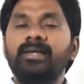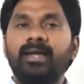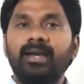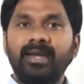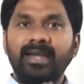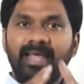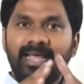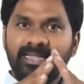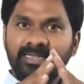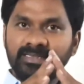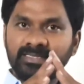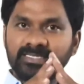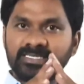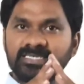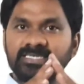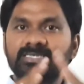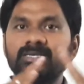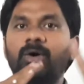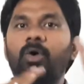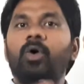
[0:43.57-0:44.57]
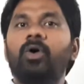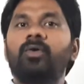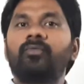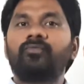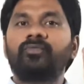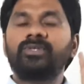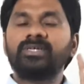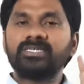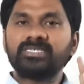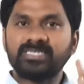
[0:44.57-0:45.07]
lengths
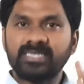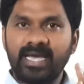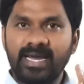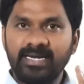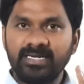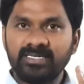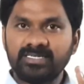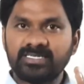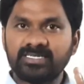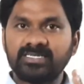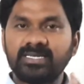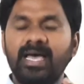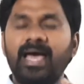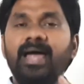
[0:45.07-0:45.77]
of the sides